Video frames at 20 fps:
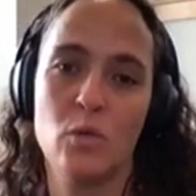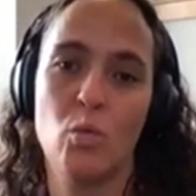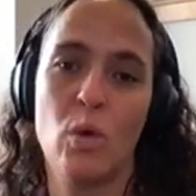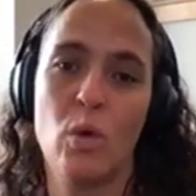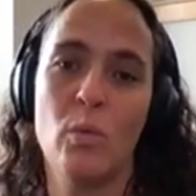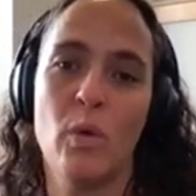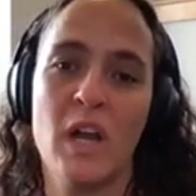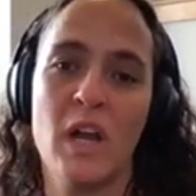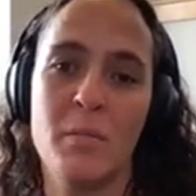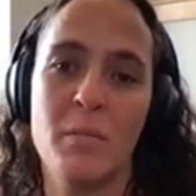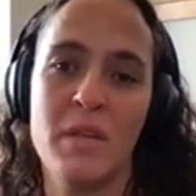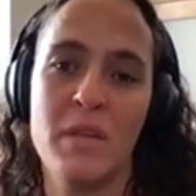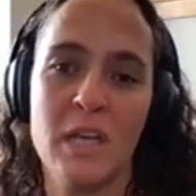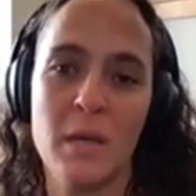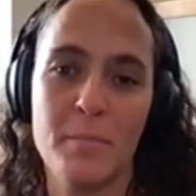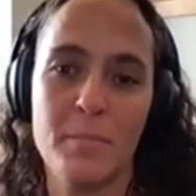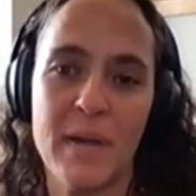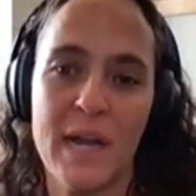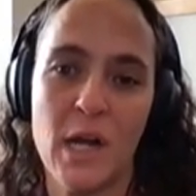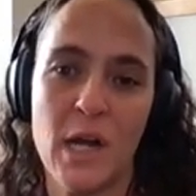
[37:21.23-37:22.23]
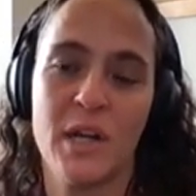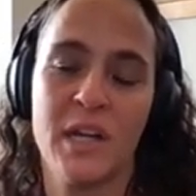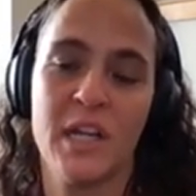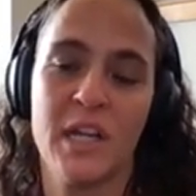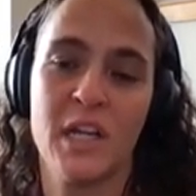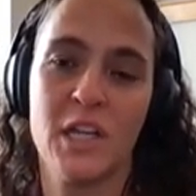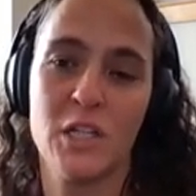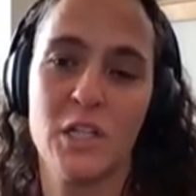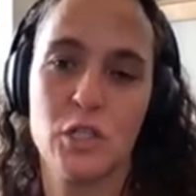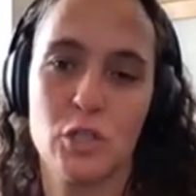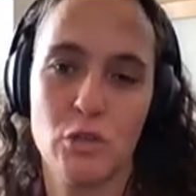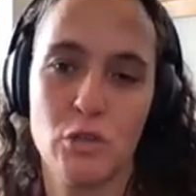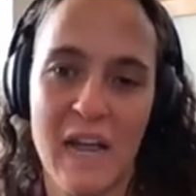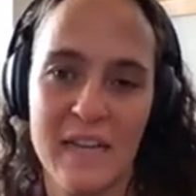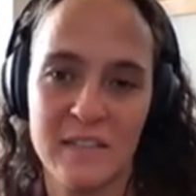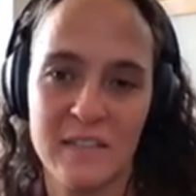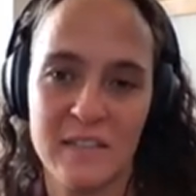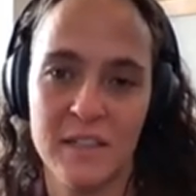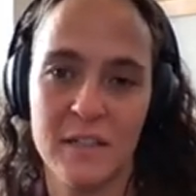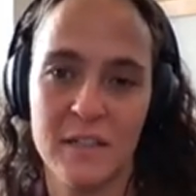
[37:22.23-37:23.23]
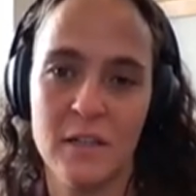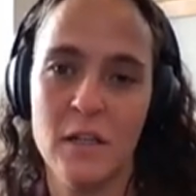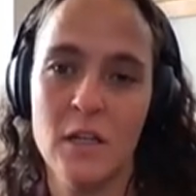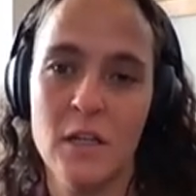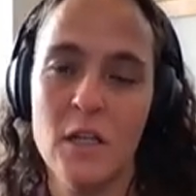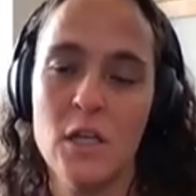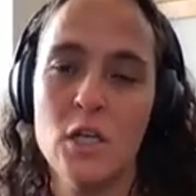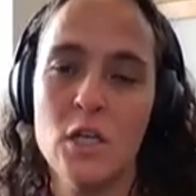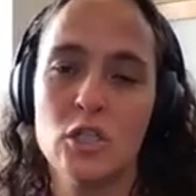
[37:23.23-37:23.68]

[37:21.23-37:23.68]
We want to be comparing and contrasting